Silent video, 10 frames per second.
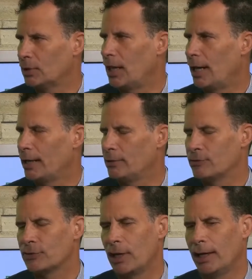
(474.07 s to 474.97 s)

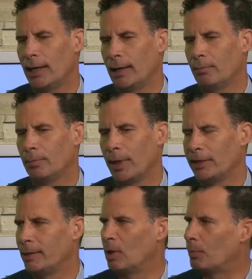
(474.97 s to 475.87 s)
Lyons by the
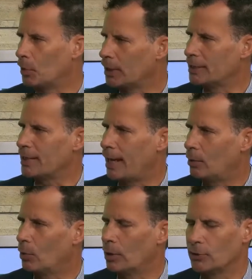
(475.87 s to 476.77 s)
name of Bernice
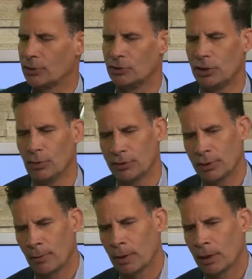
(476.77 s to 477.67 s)
Edwards, and she was,
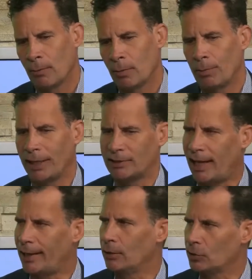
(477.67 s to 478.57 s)
by
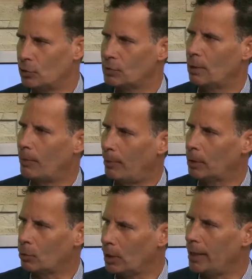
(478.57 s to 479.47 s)
title, she was the
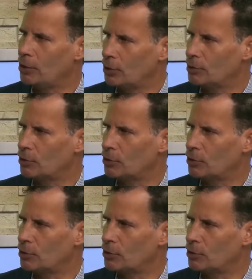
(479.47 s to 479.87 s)
public relations